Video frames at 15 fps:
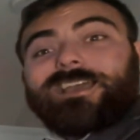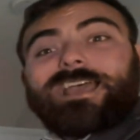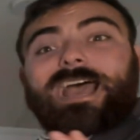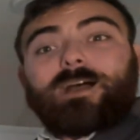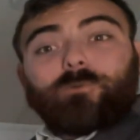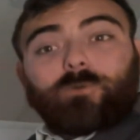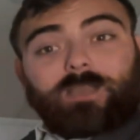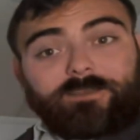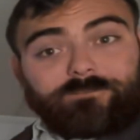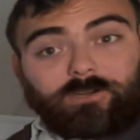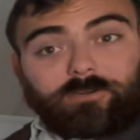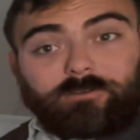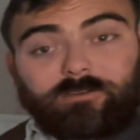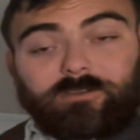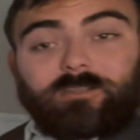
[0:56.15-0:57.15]

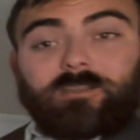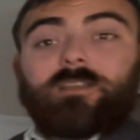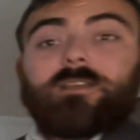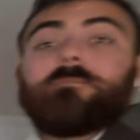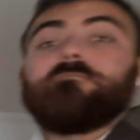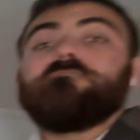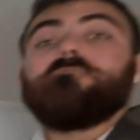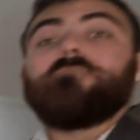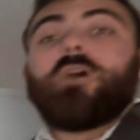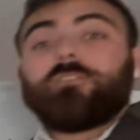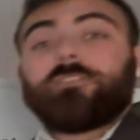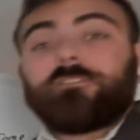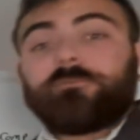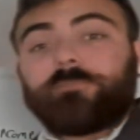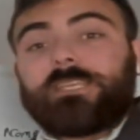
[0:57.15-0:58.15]
However,
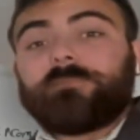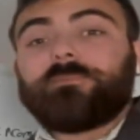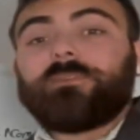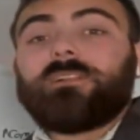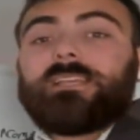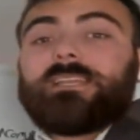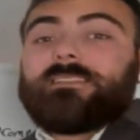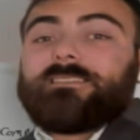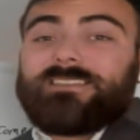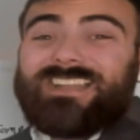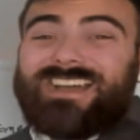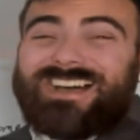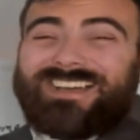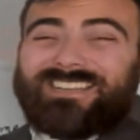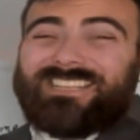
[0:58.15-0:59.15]
most people, it is
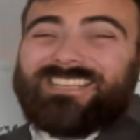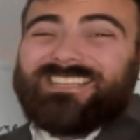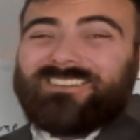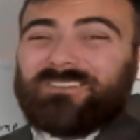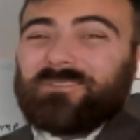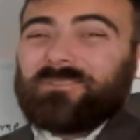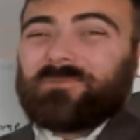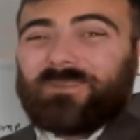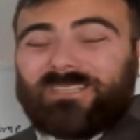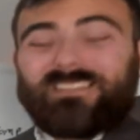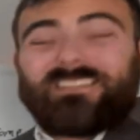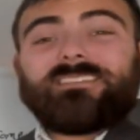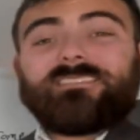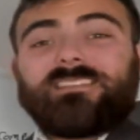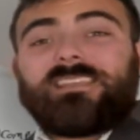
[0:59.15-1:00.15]
not
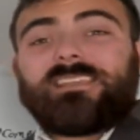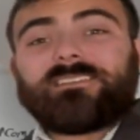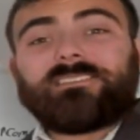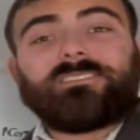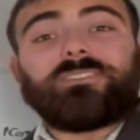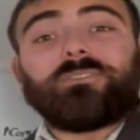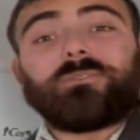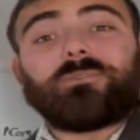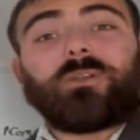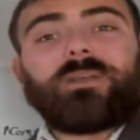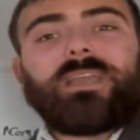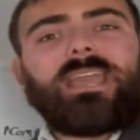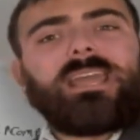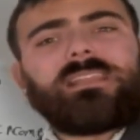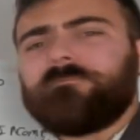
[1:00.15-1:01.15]
realistic to go
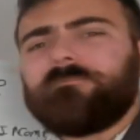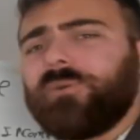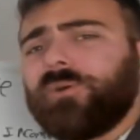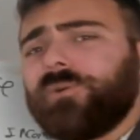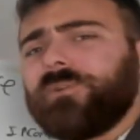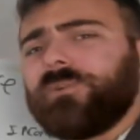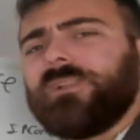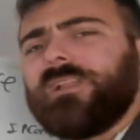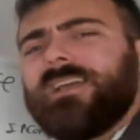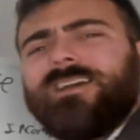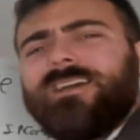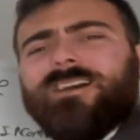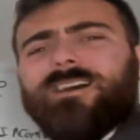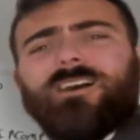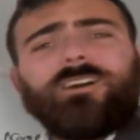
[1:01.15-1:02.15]
ahead and pull
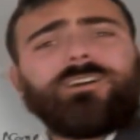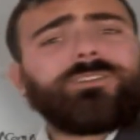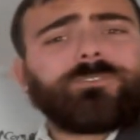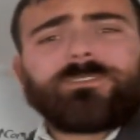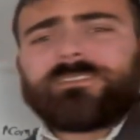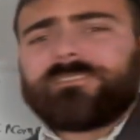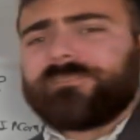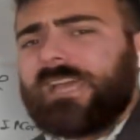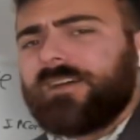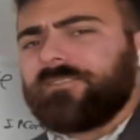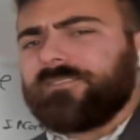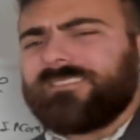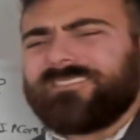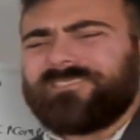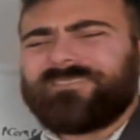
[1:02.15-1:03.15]
hundreds of
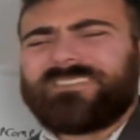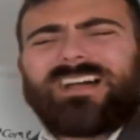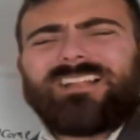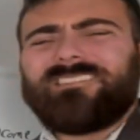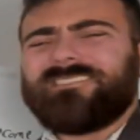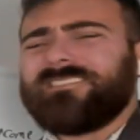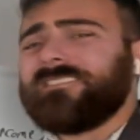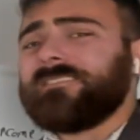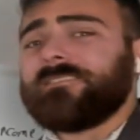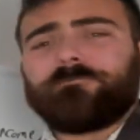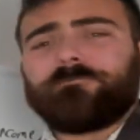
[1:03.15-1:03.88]
thousands of dollars to just